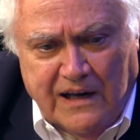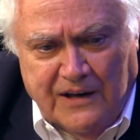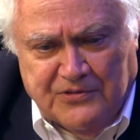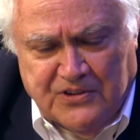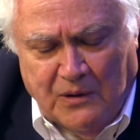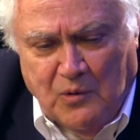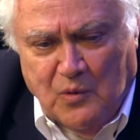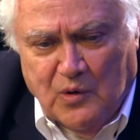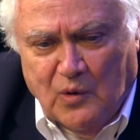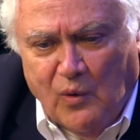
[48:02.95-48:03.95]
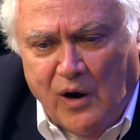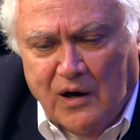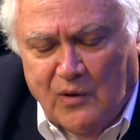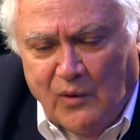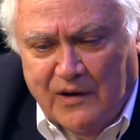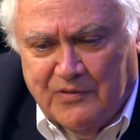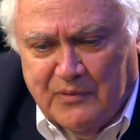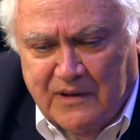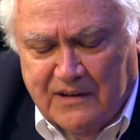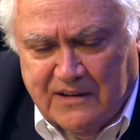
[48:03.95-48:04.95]
if someone were to walk away
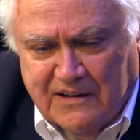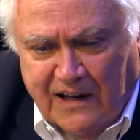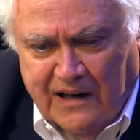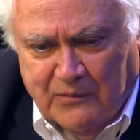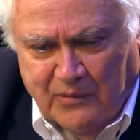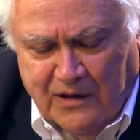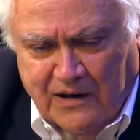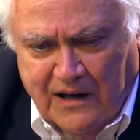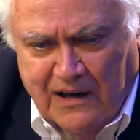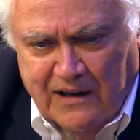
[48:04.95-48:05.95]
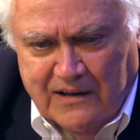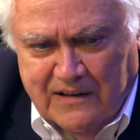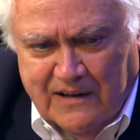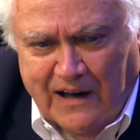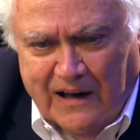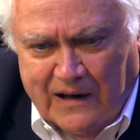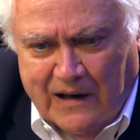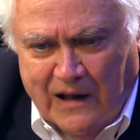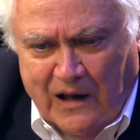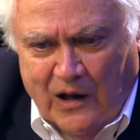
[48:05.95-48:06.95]
from this segment
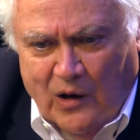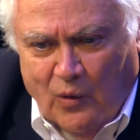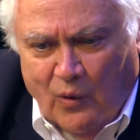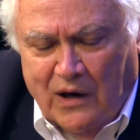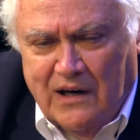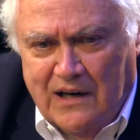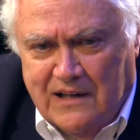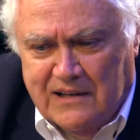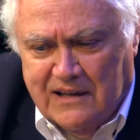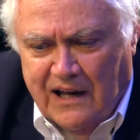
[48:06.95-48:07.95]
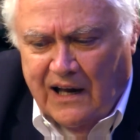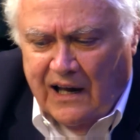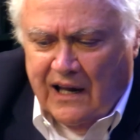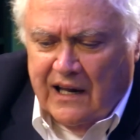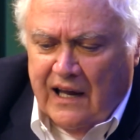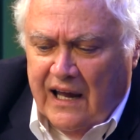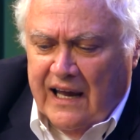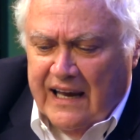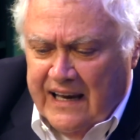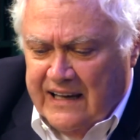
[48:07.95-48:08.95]
saying, What did he say?
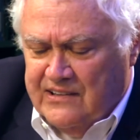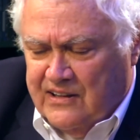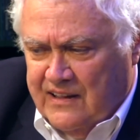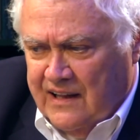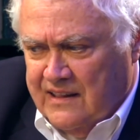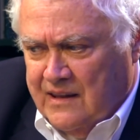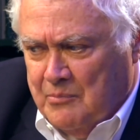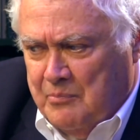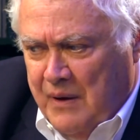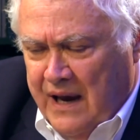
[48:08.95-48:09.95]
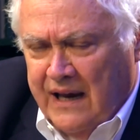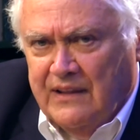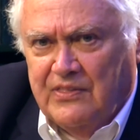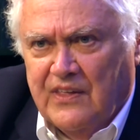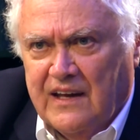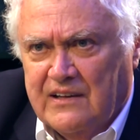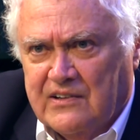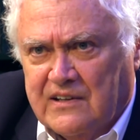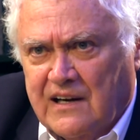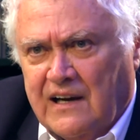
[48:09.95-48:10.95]
It's that the bad
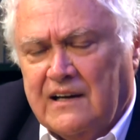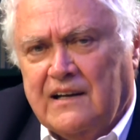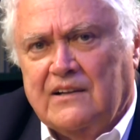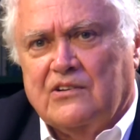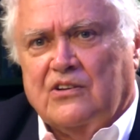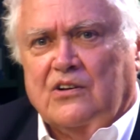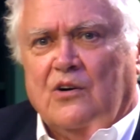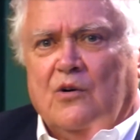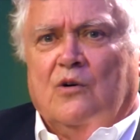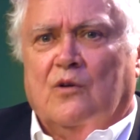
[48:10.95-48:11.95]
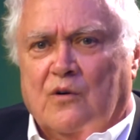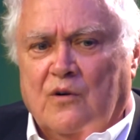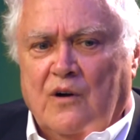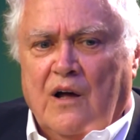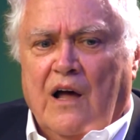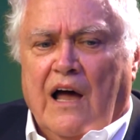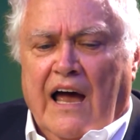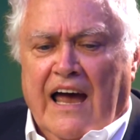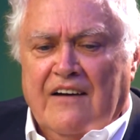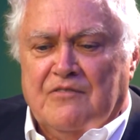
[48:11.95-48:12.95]
things done in school
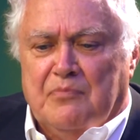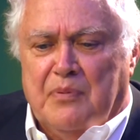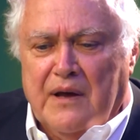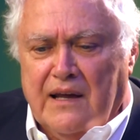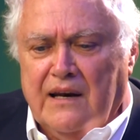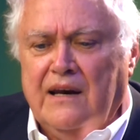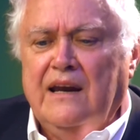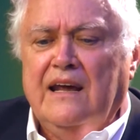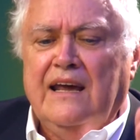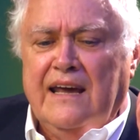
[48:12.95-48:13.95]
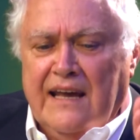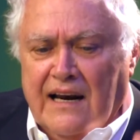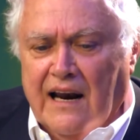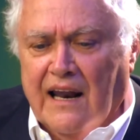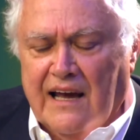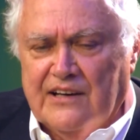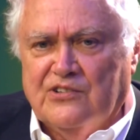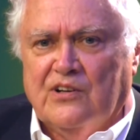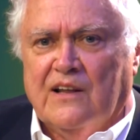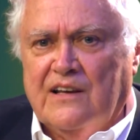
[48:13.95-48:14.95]
have been
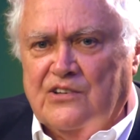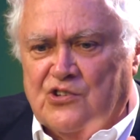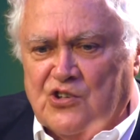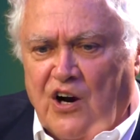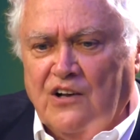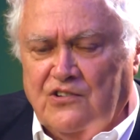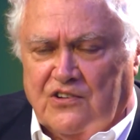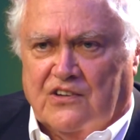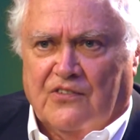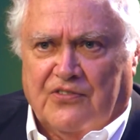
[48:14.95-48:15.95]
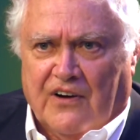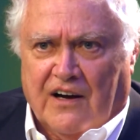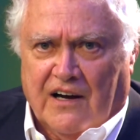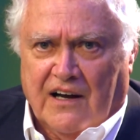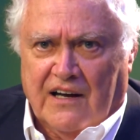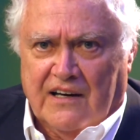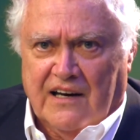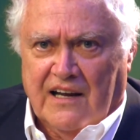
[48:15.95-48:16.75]
intellectually justified.